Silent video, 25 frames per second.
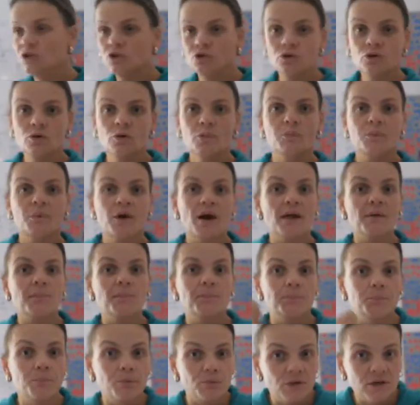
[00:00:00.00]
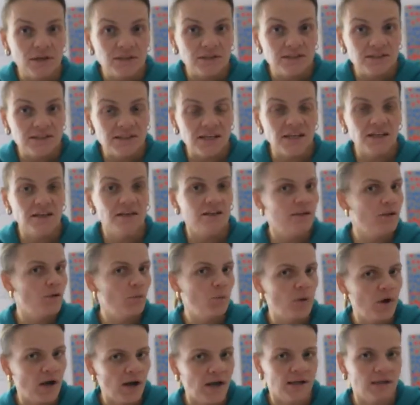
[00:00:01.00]
do? By printing the
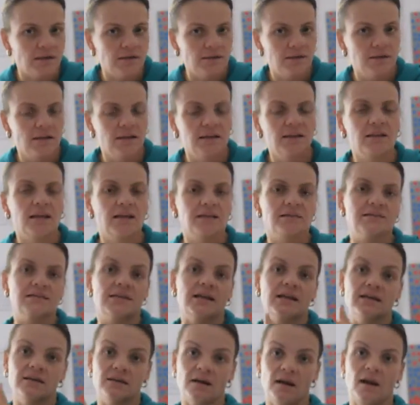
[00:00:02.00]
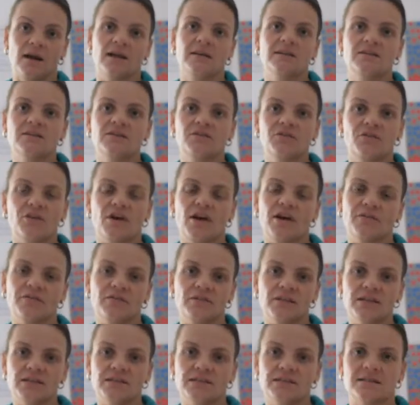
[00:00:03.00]
what? And they'll say 95
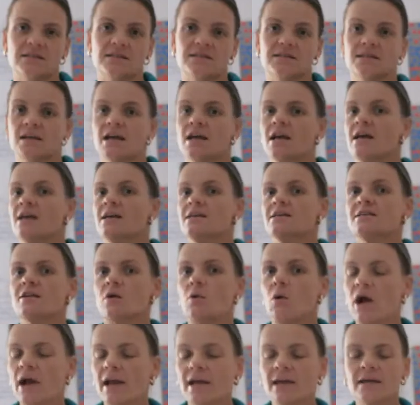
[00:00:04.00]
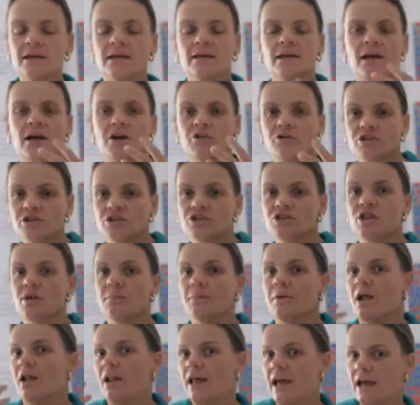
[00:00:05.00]
theses. So I encourage them.
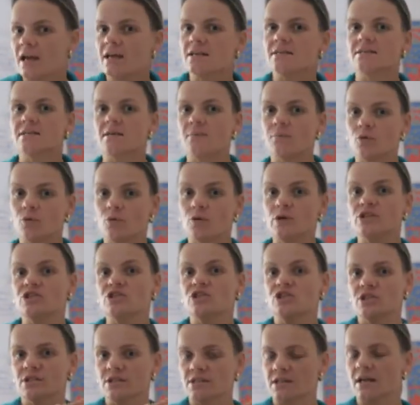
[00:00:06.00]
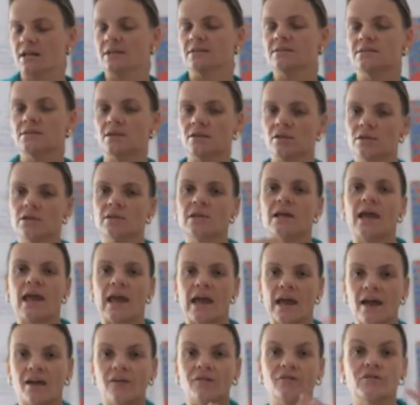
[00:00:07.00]
I'll ask them questions until they
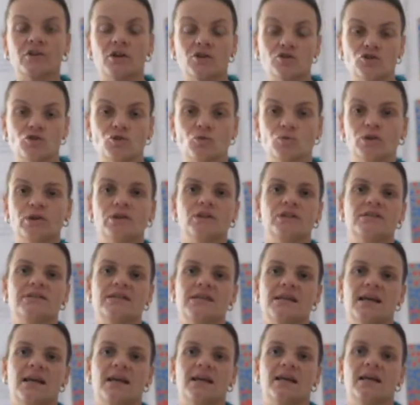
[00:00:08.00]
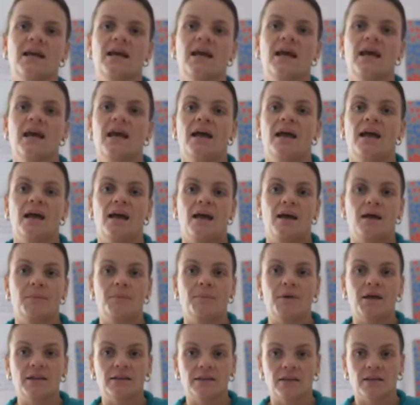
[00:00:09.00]
have those words in,
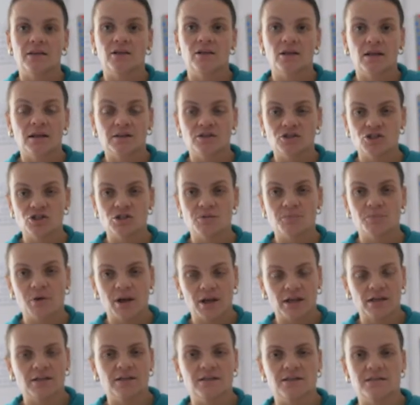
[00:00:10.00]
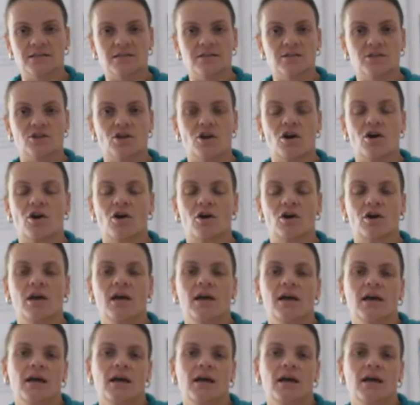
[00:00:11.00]
and then just practice the song.